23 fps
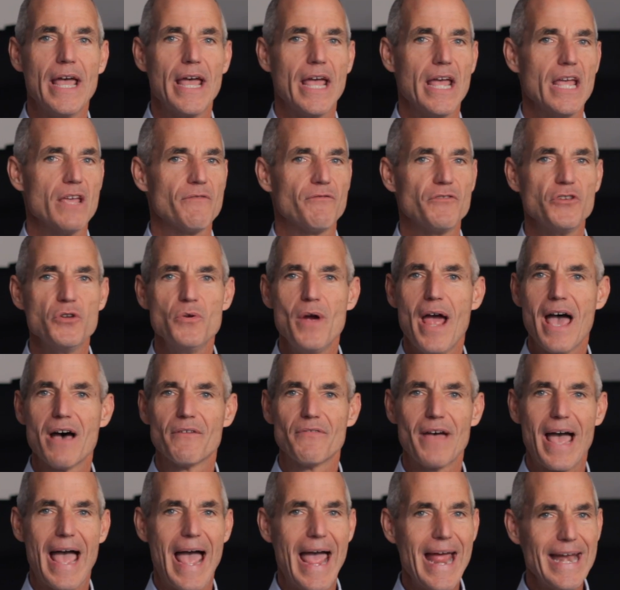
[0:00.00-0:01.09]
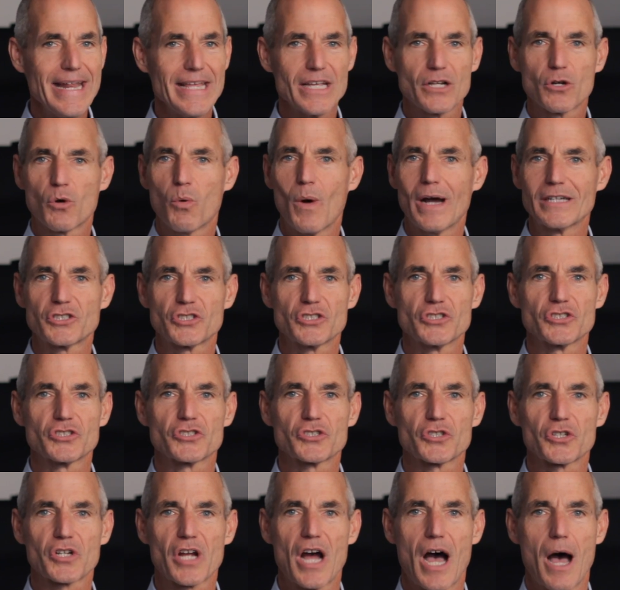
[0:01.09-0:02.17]
If you have any questions
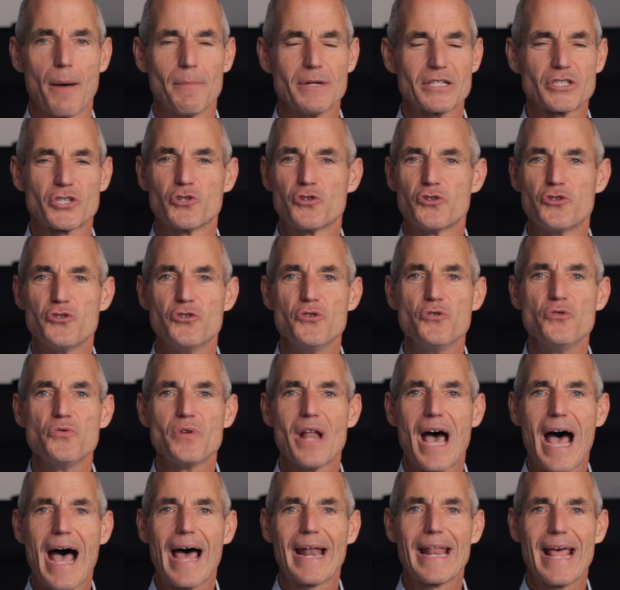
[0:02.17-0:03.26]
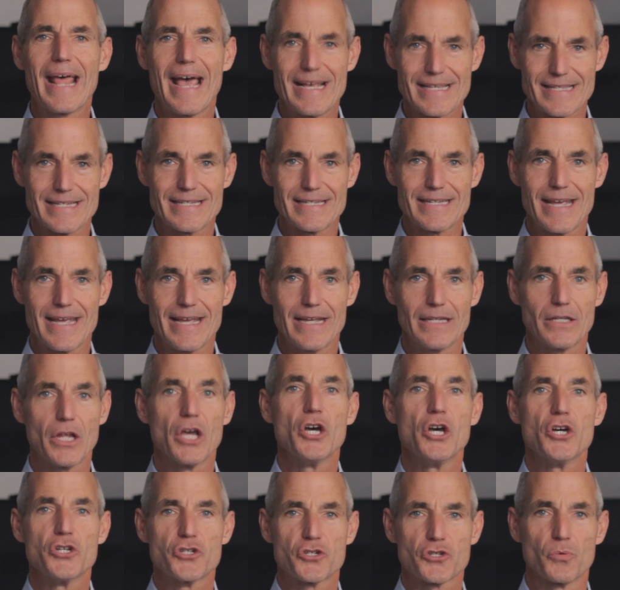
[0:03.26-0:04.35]
or comments, do not hesitate
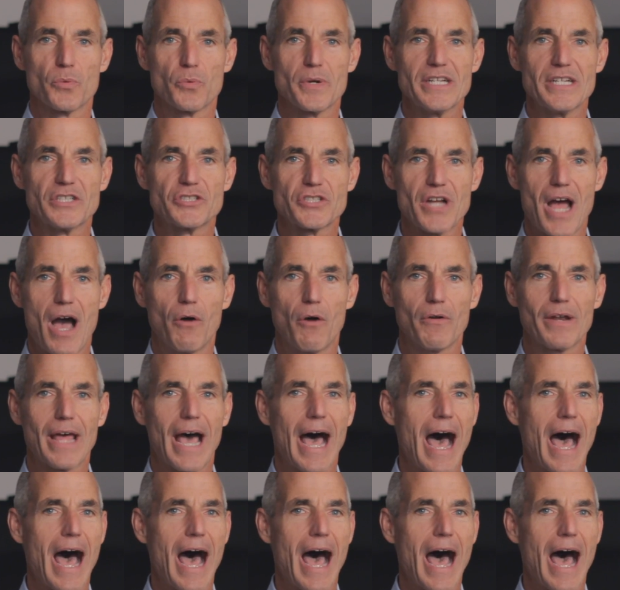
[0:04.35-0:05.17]
to reach out.